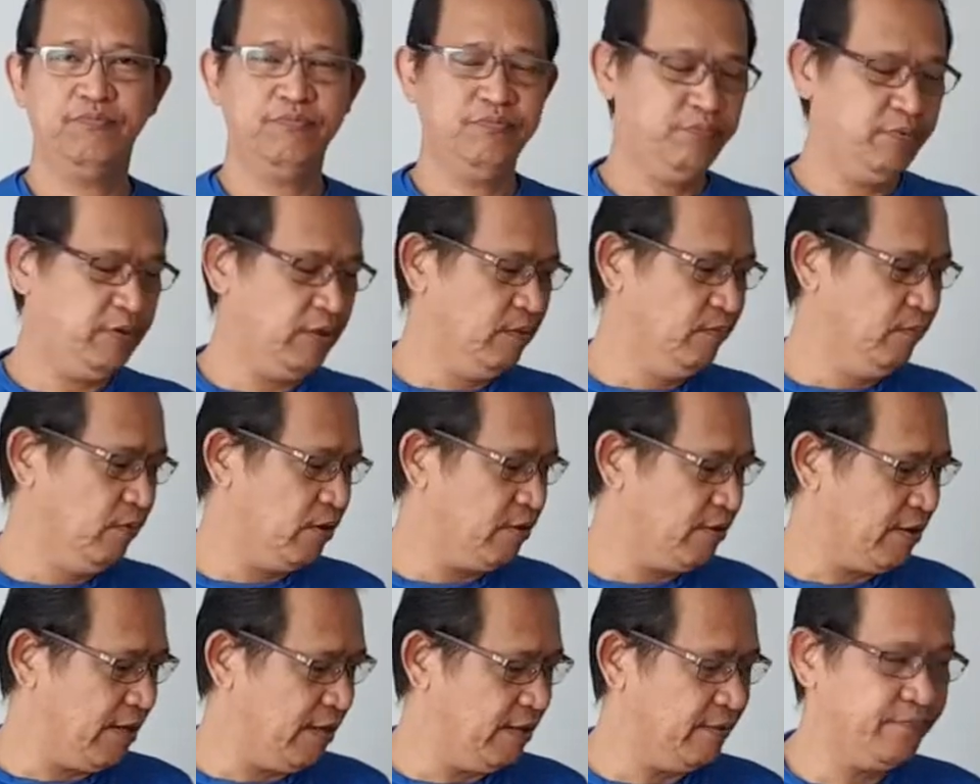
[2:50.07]

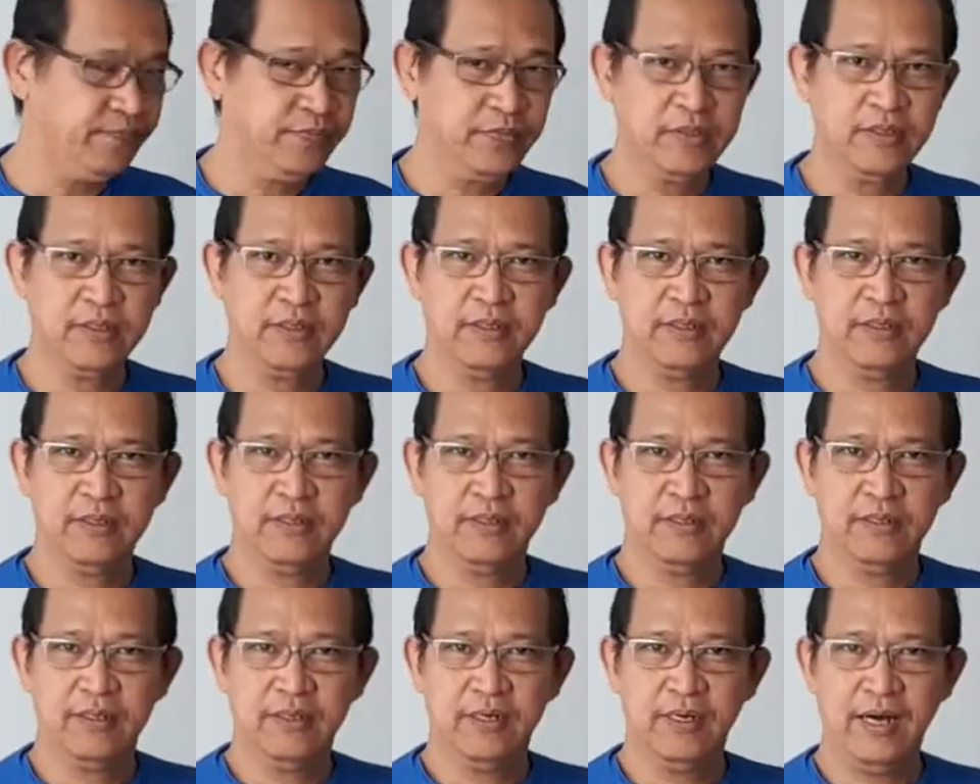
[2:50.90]
Filmora.
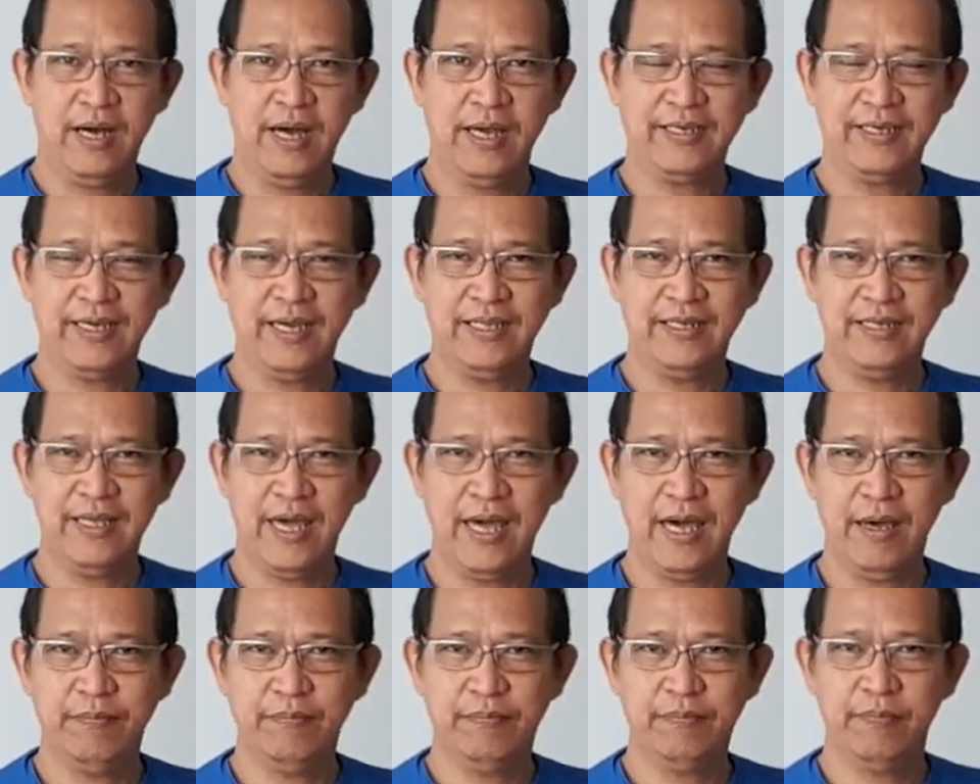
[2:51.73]
I can
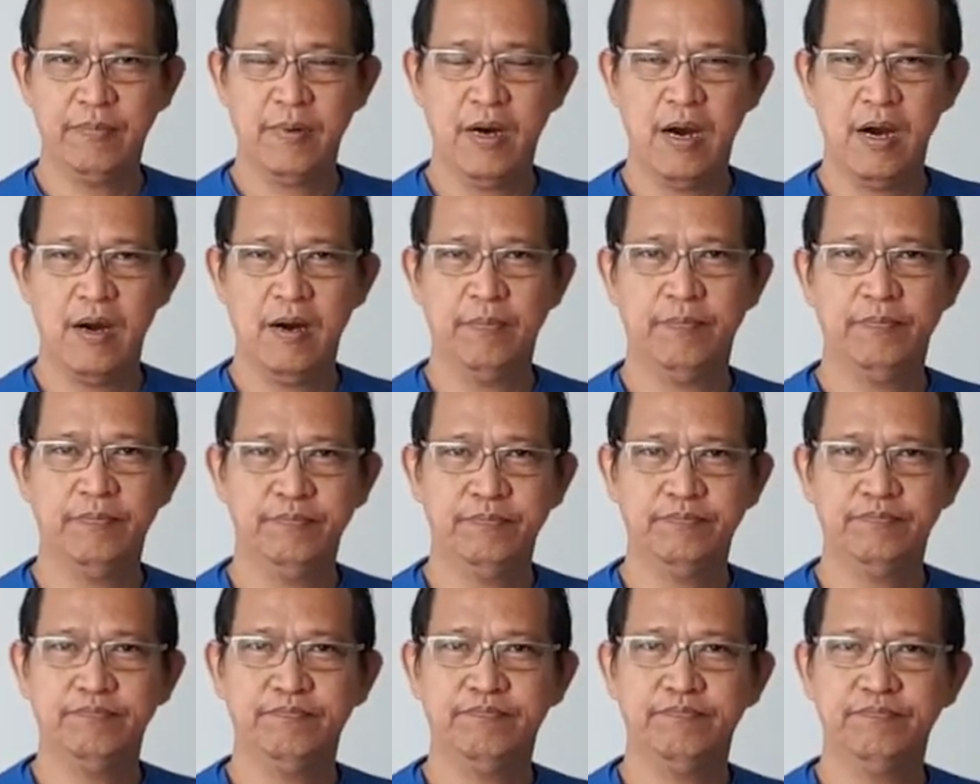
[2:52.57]
have
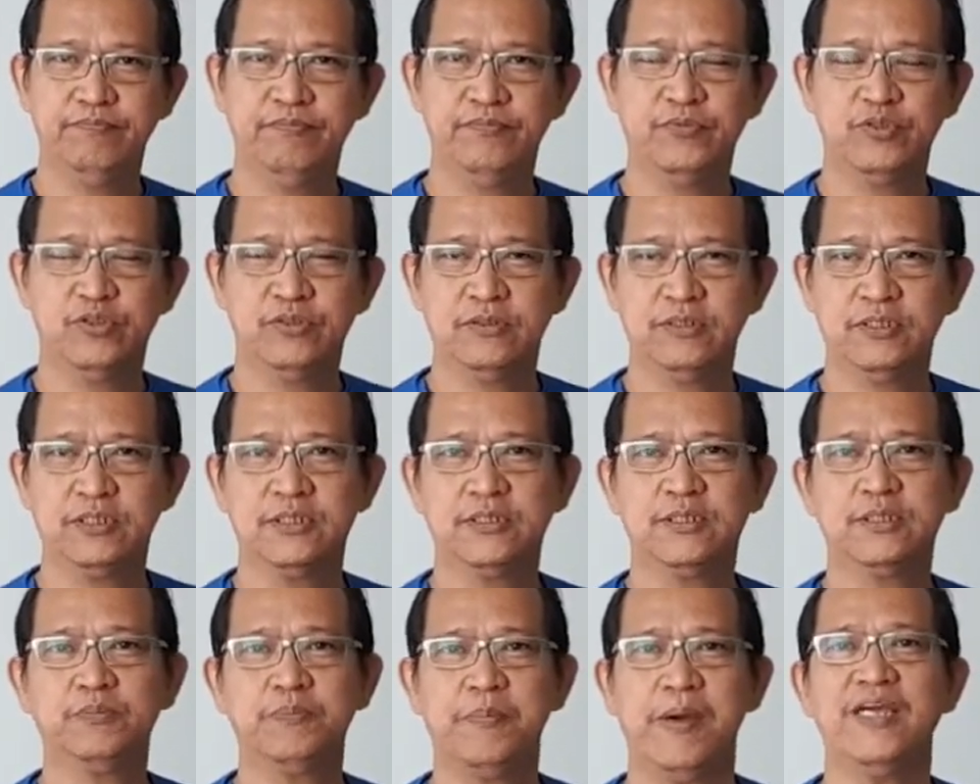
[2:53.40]

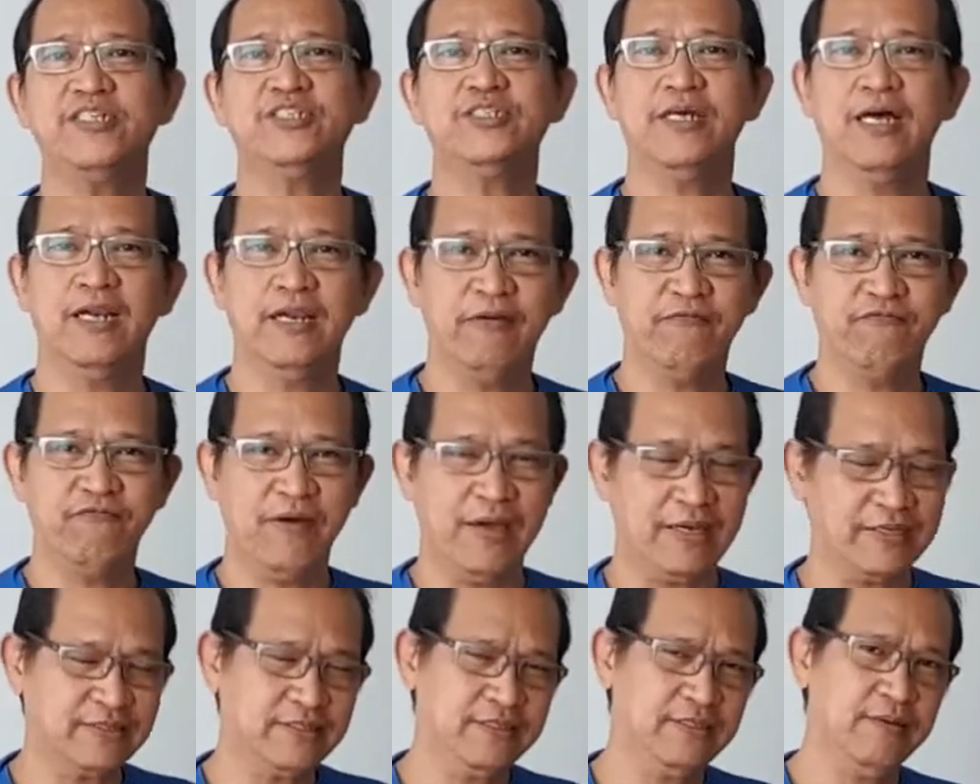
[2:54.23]
special
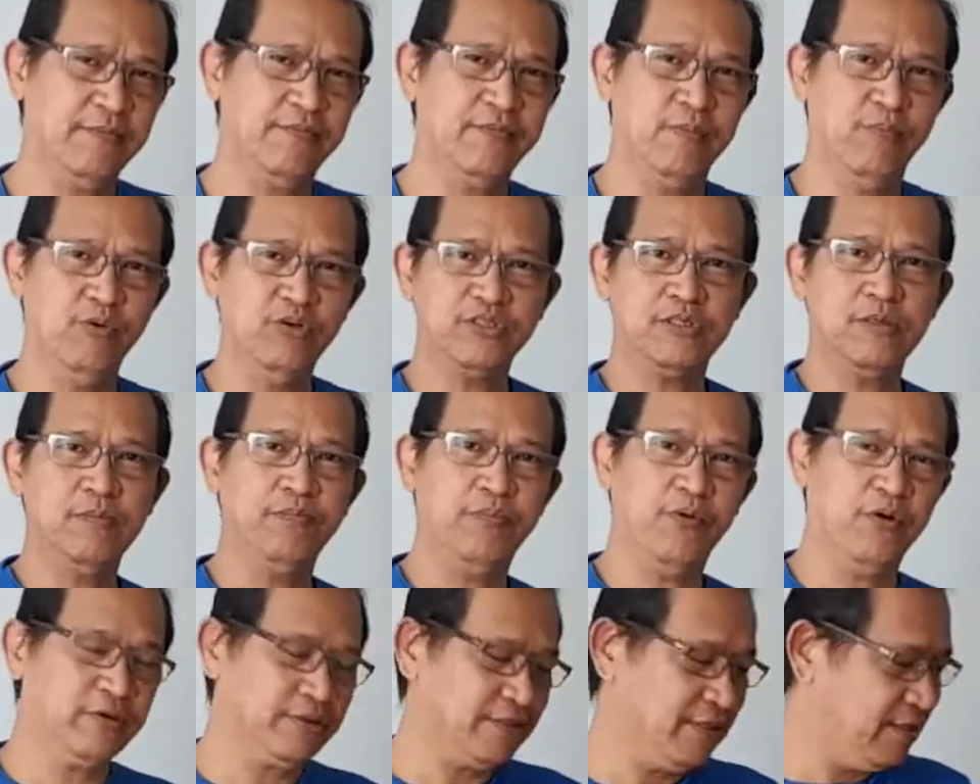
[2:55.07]
effects. The most
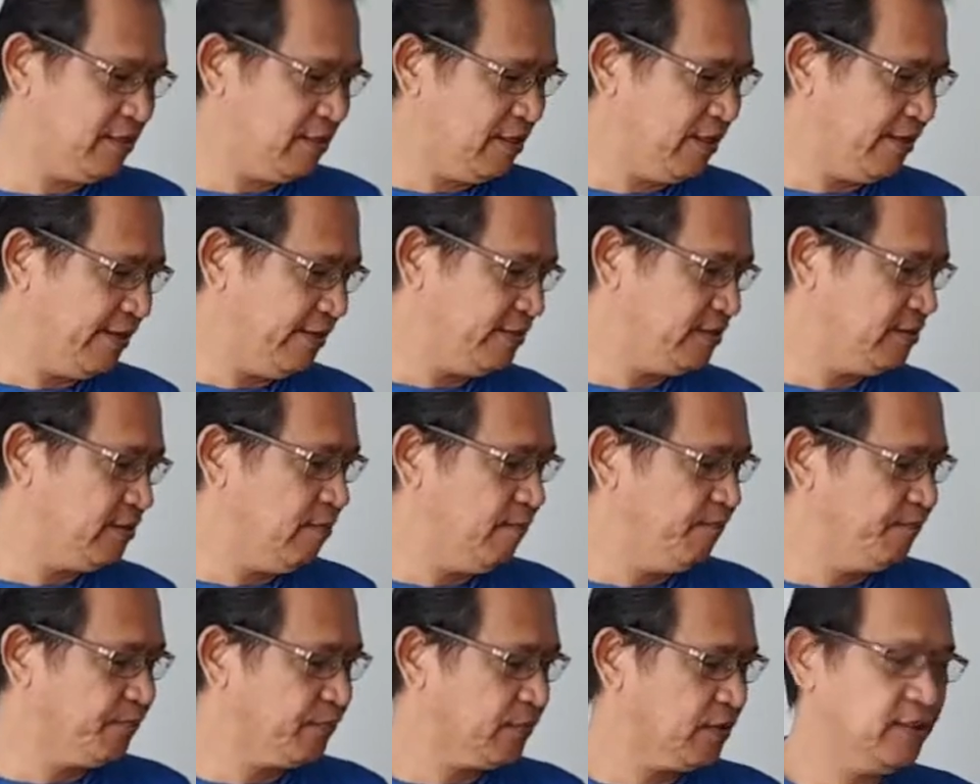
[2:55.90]
important thing is
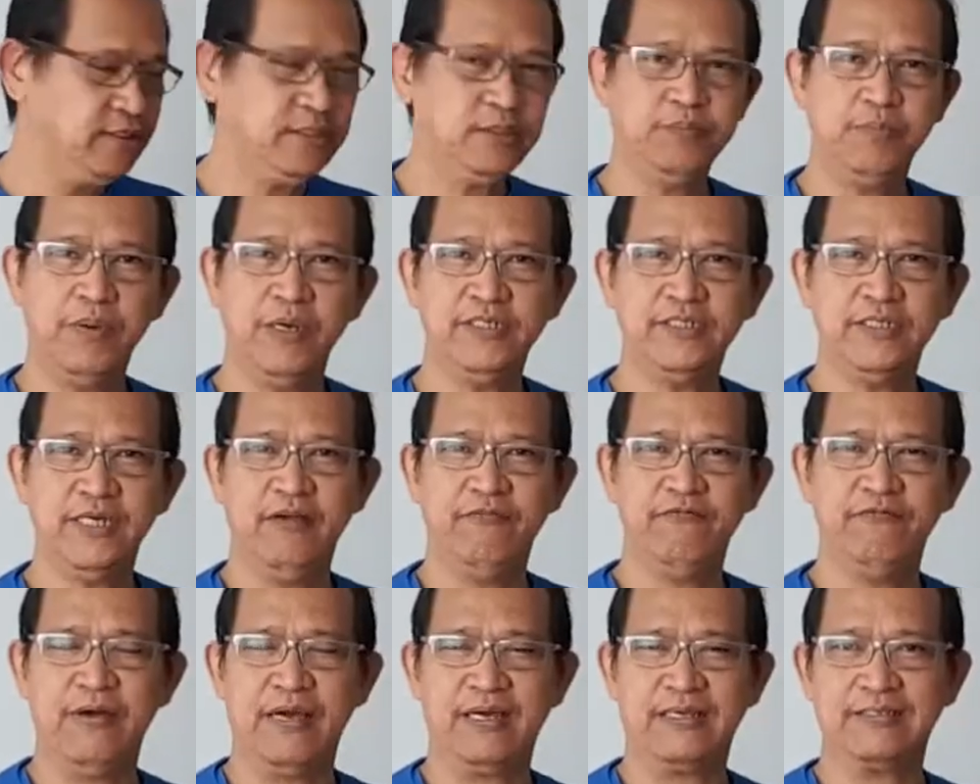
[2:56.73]
special
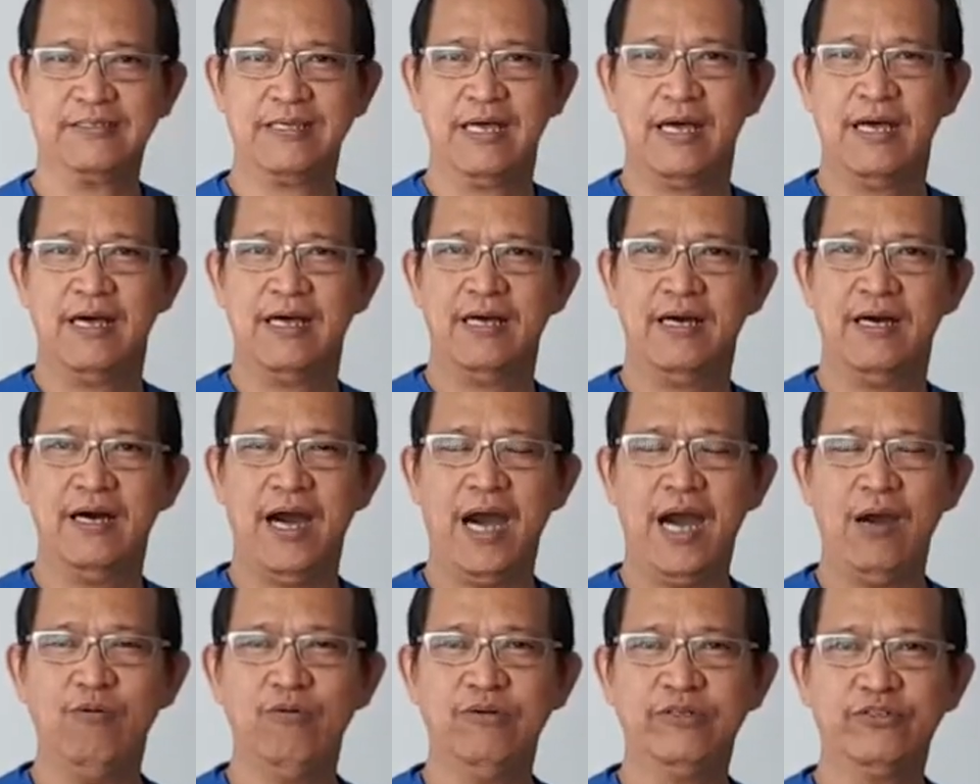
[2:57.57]
effects.
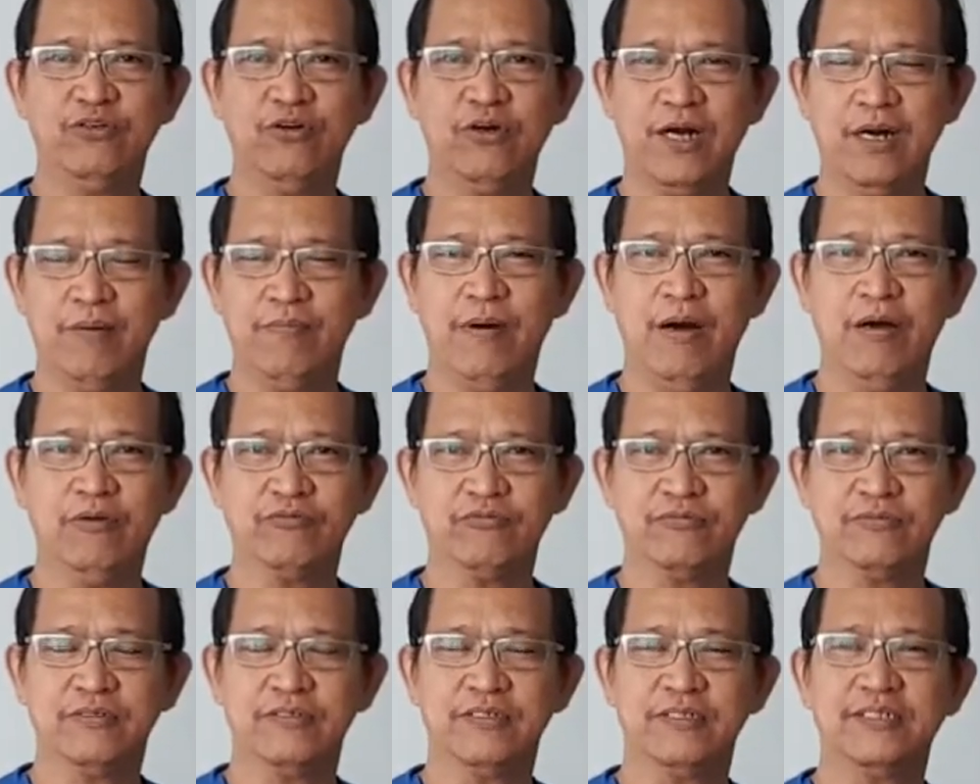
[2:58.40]
I will talk
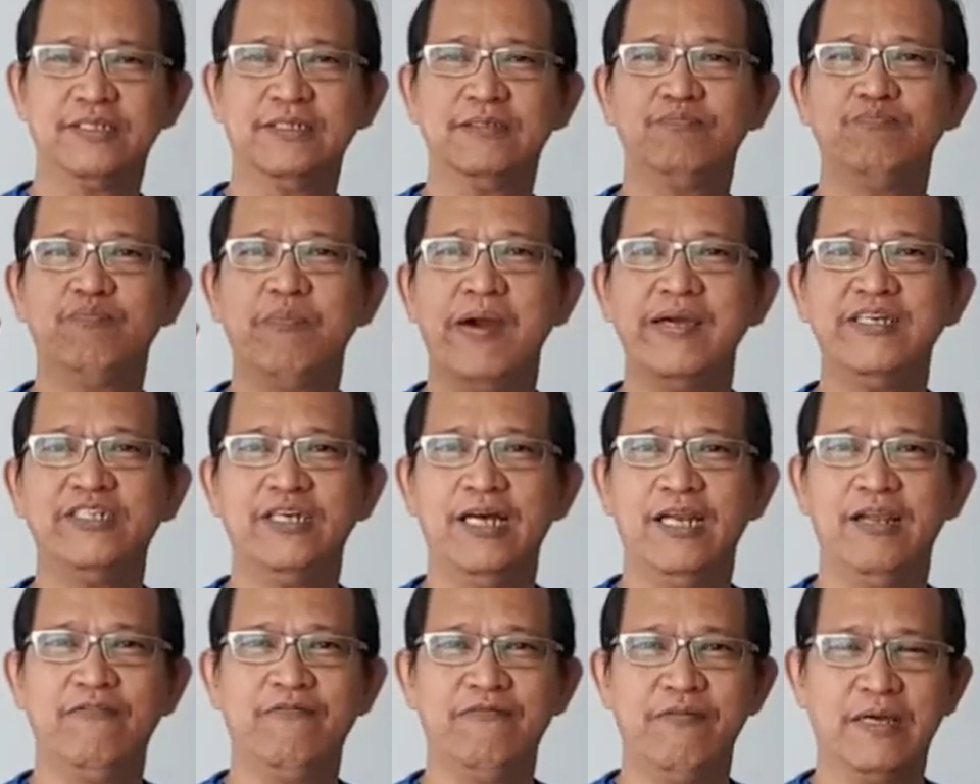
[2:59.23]
about
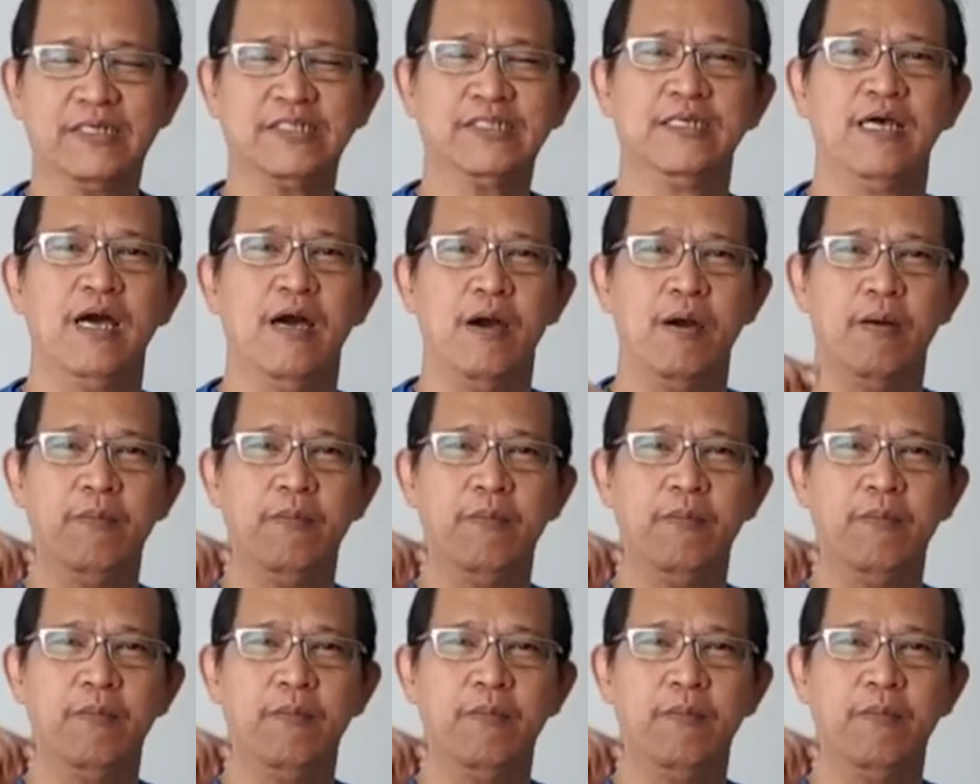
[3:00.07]
special effects,